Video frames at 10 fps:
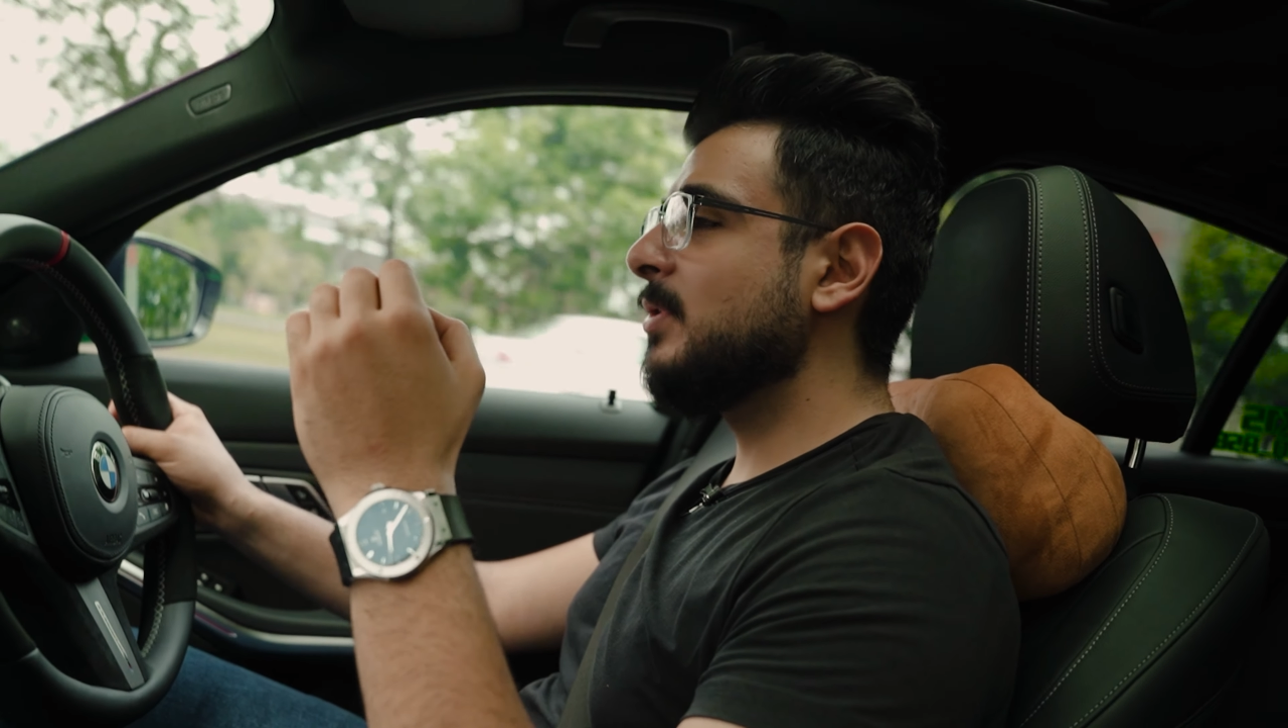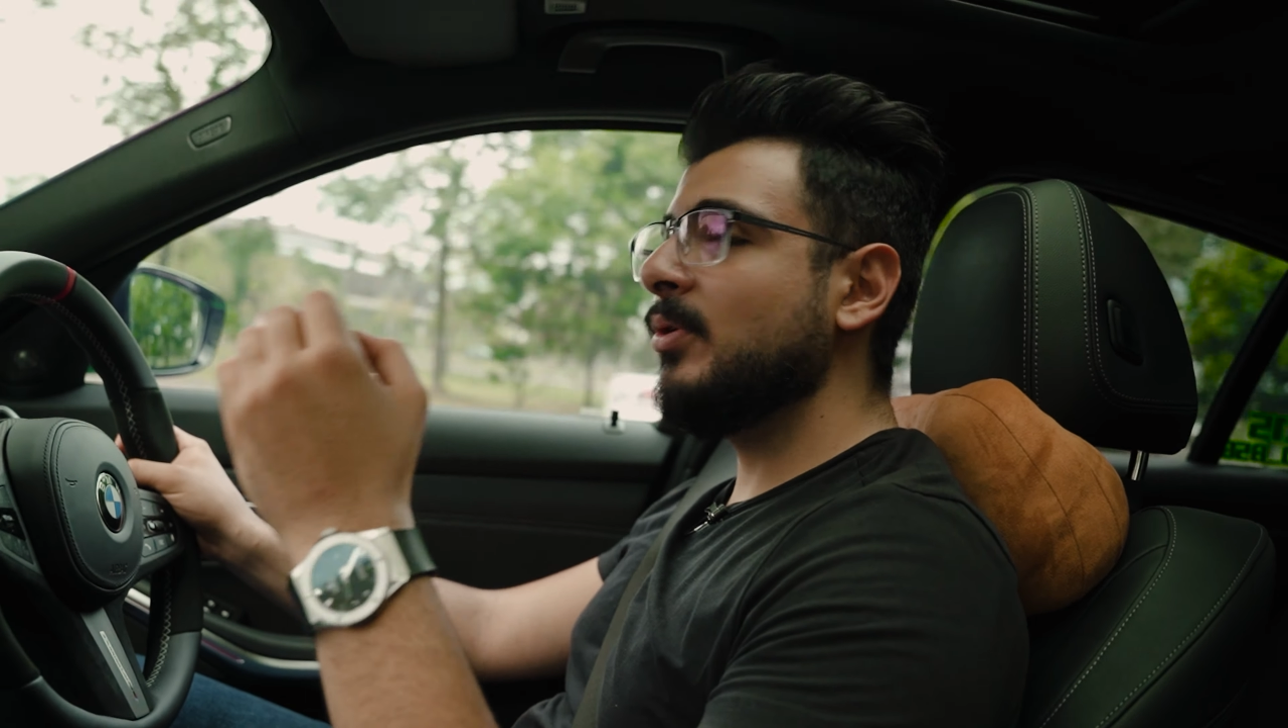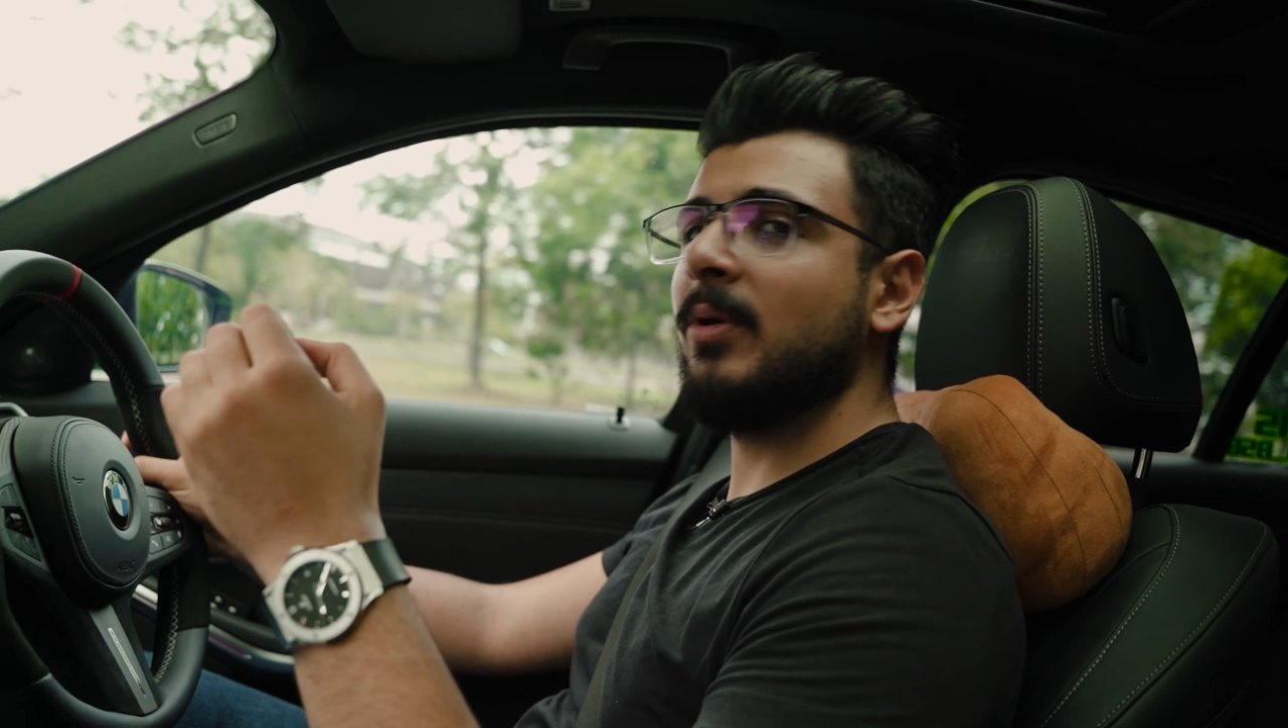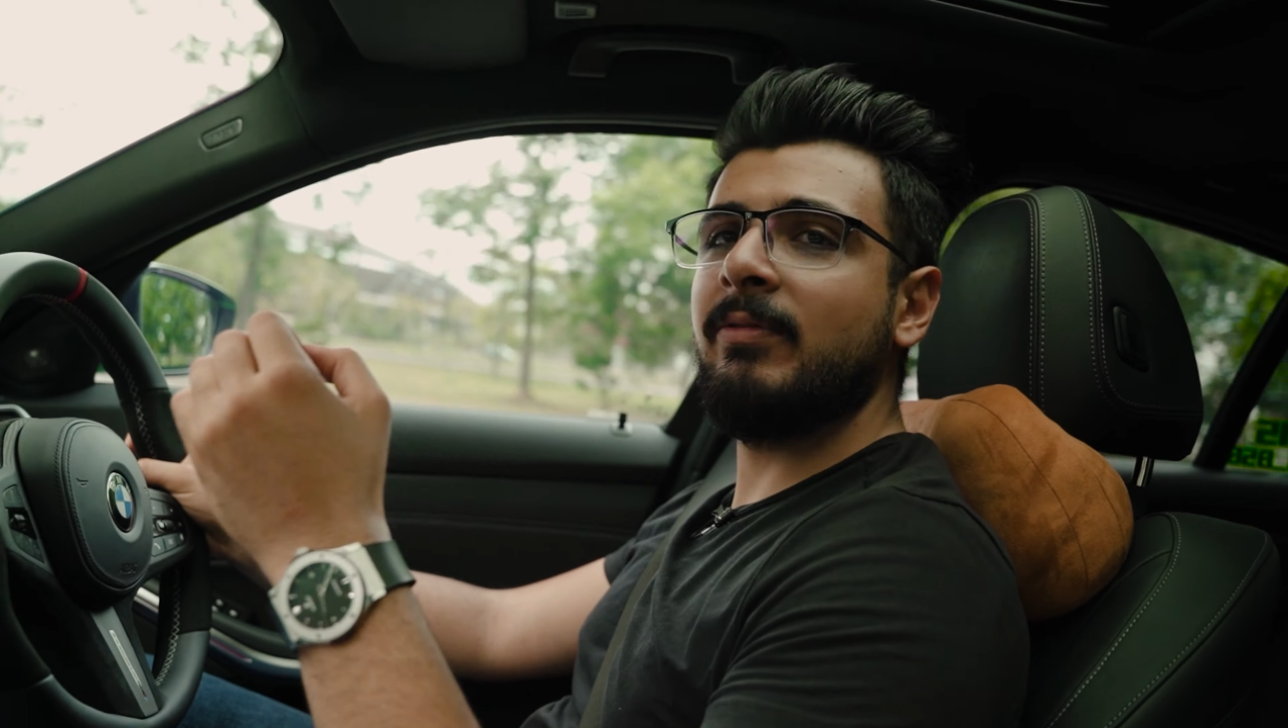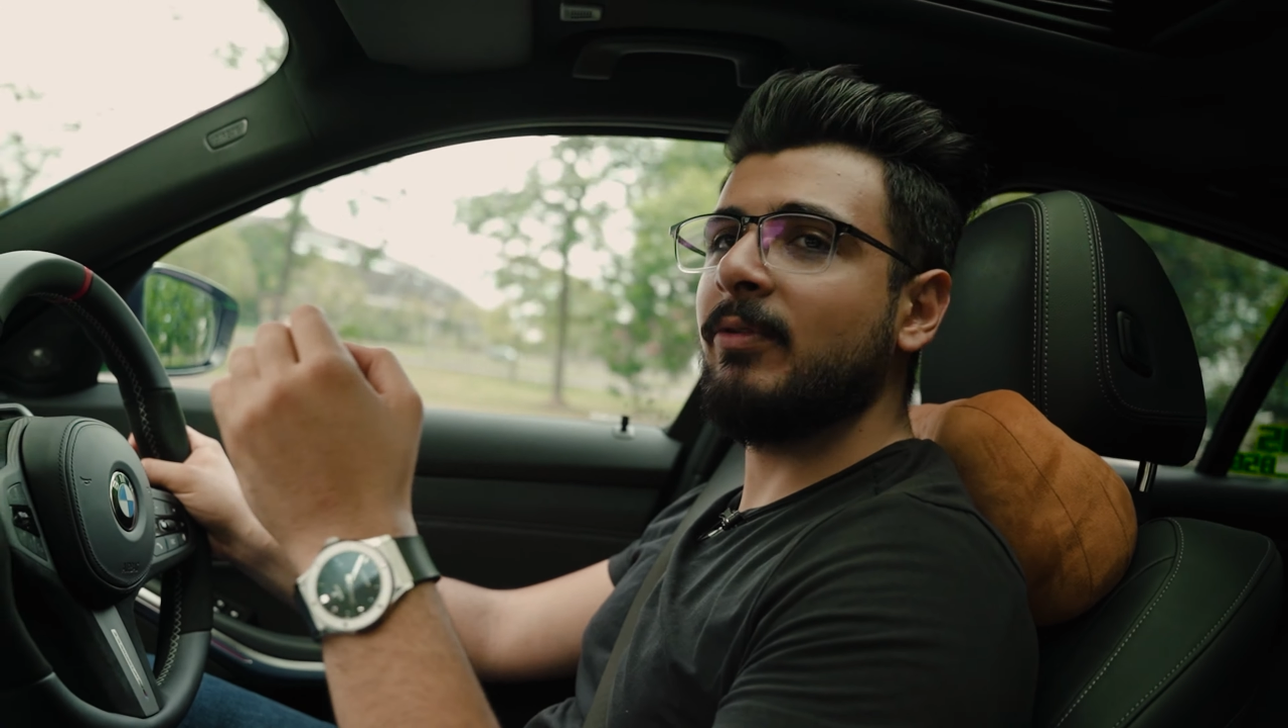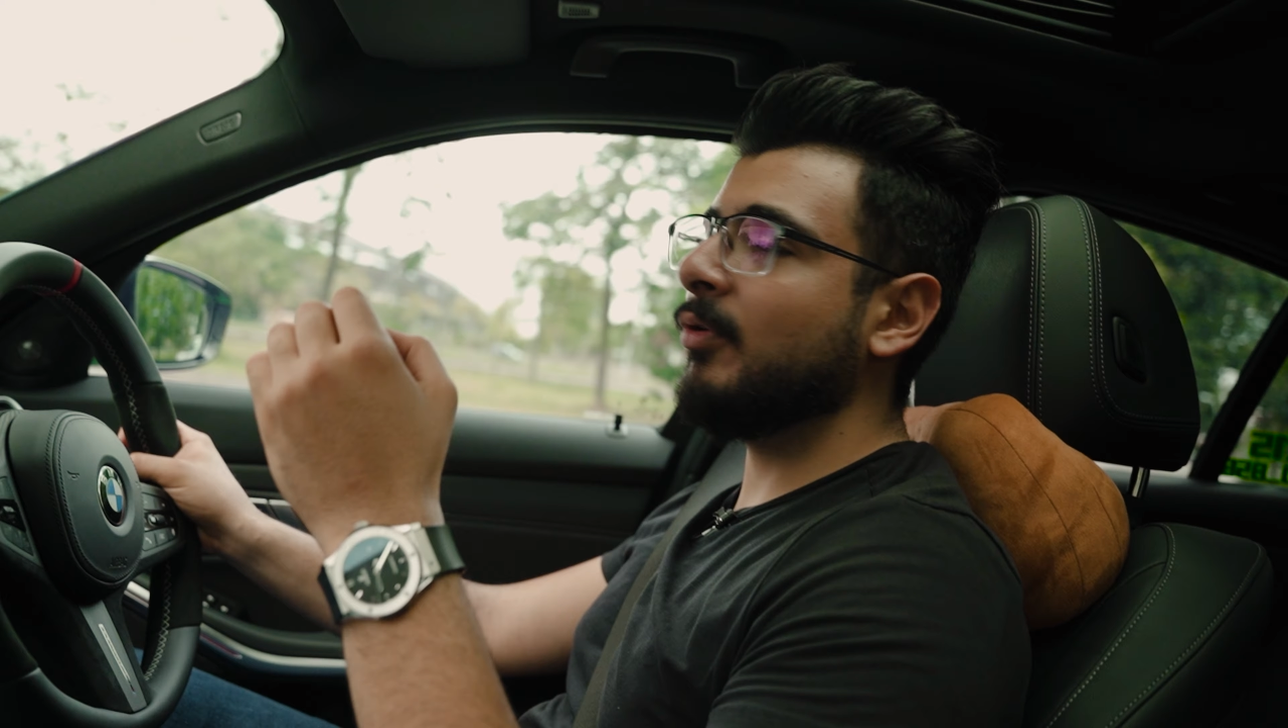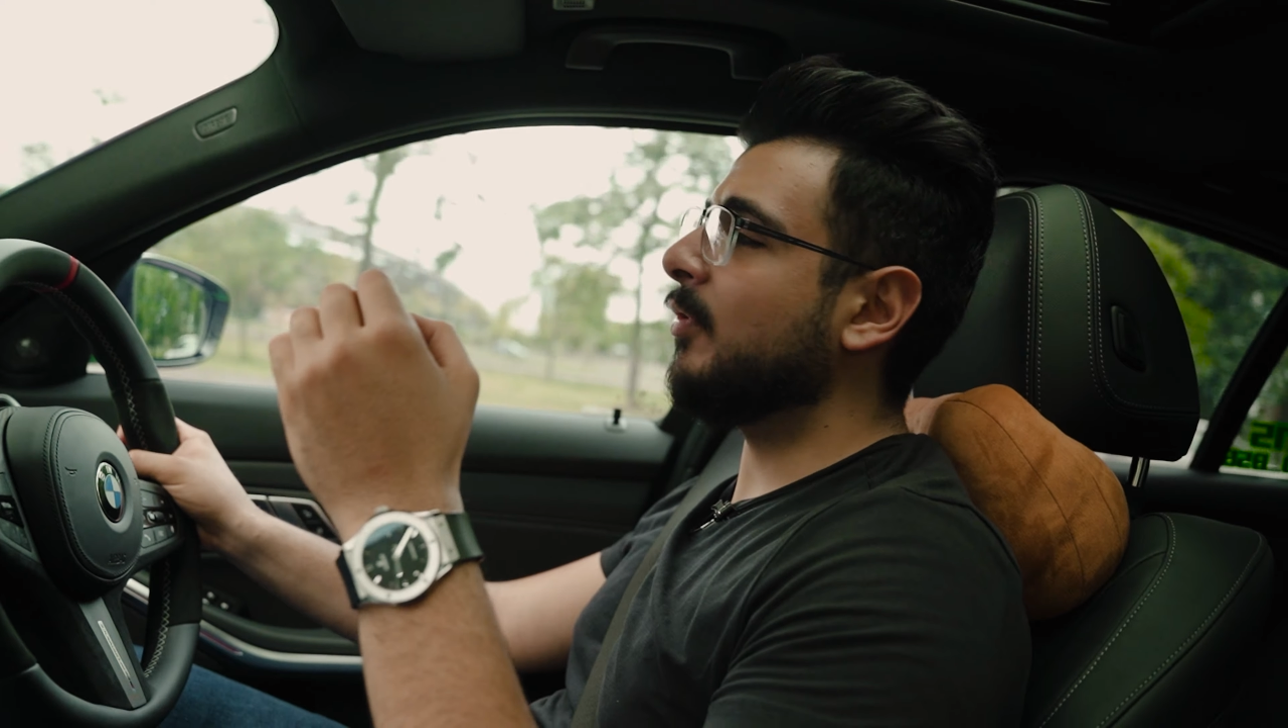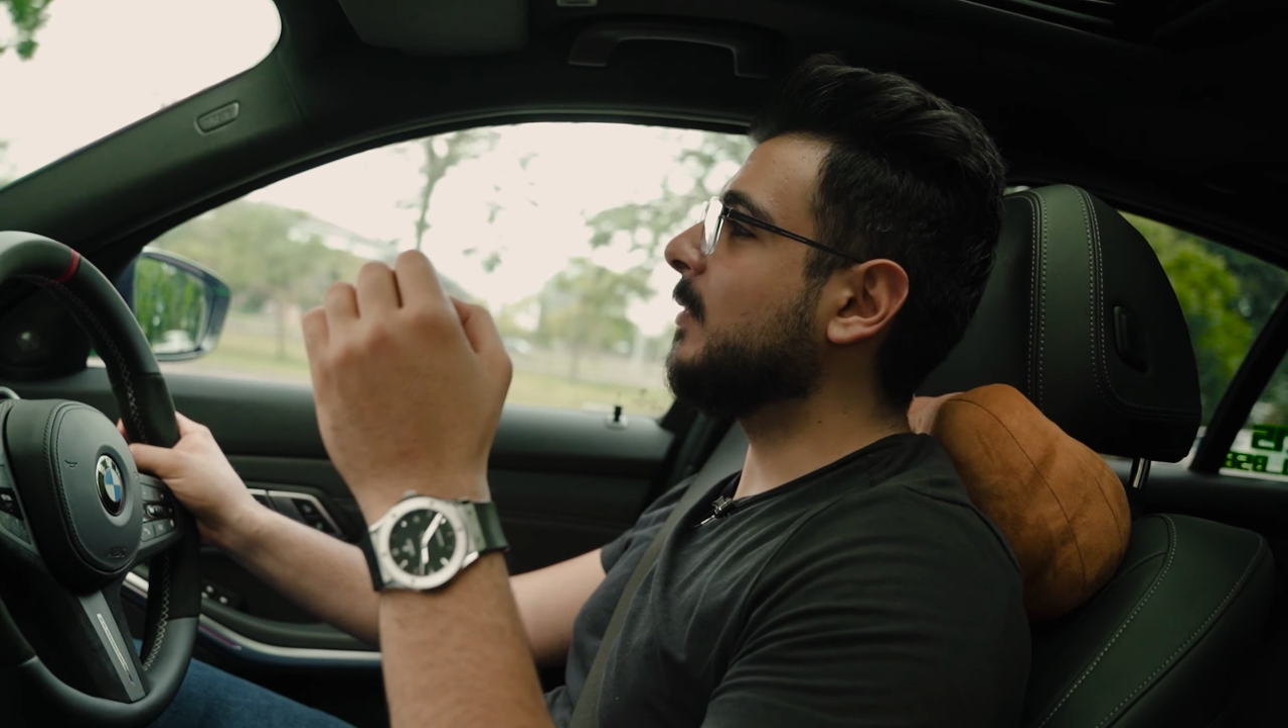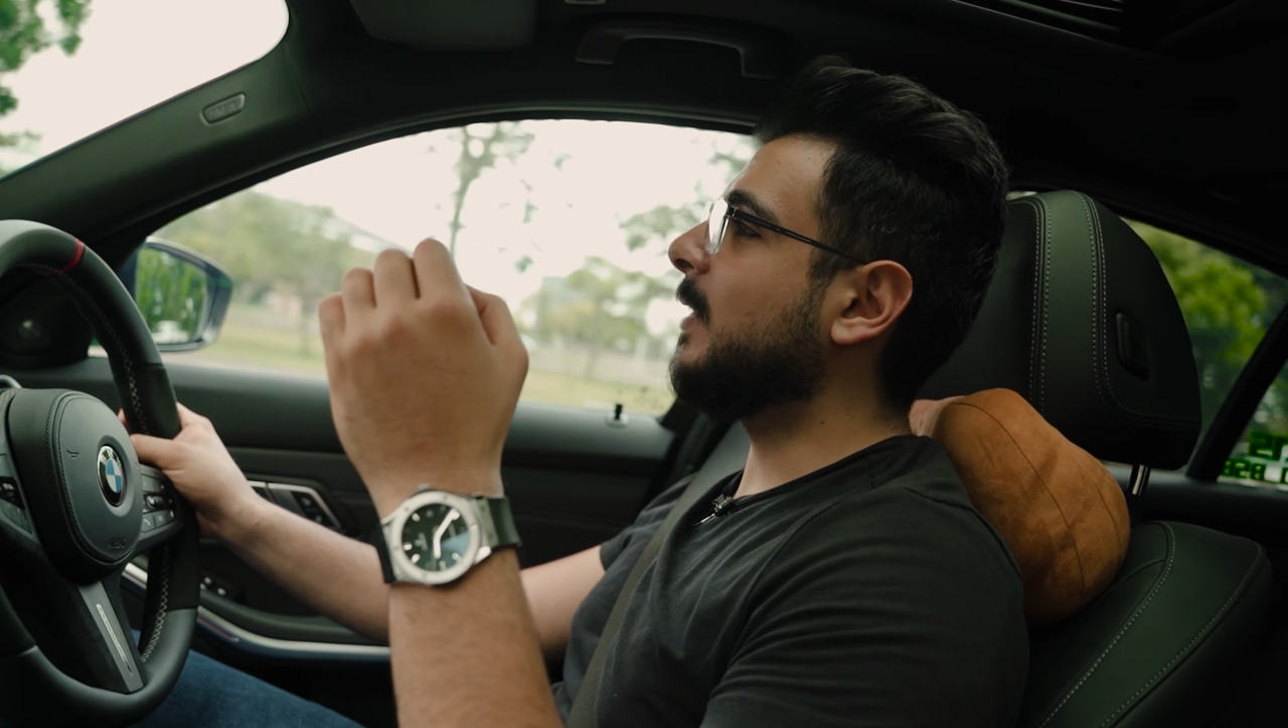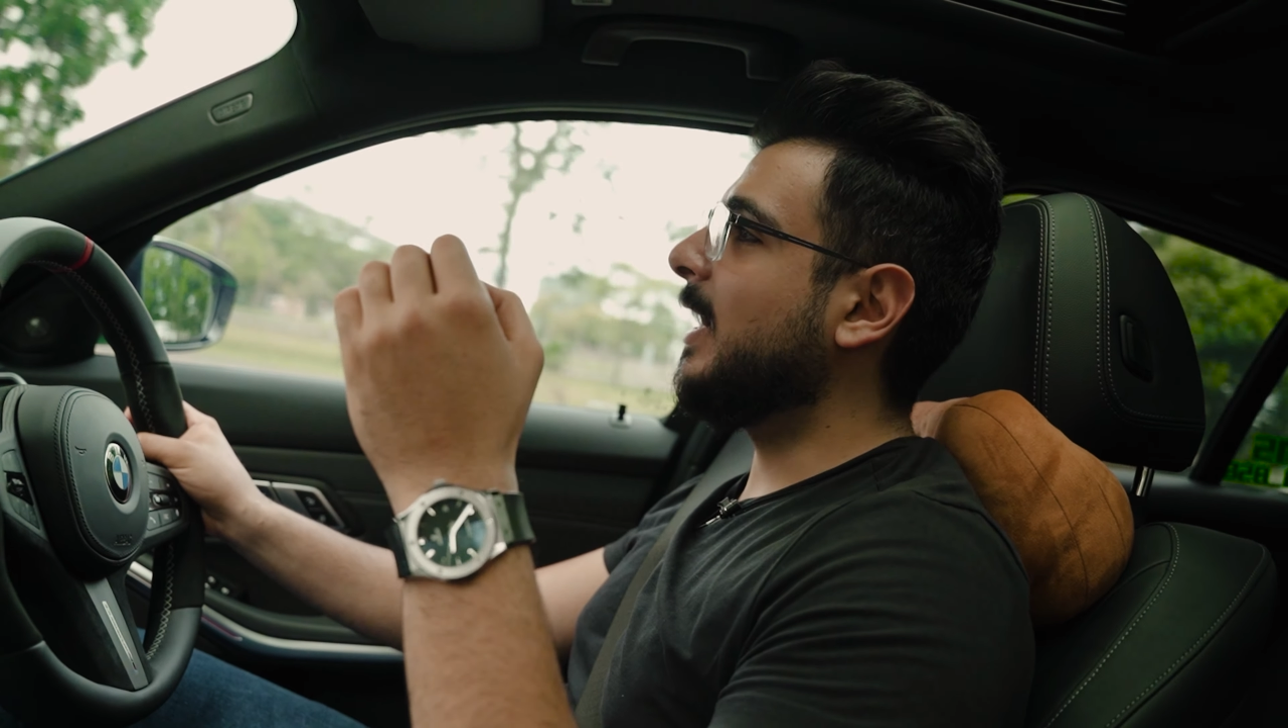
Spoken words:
beautiful.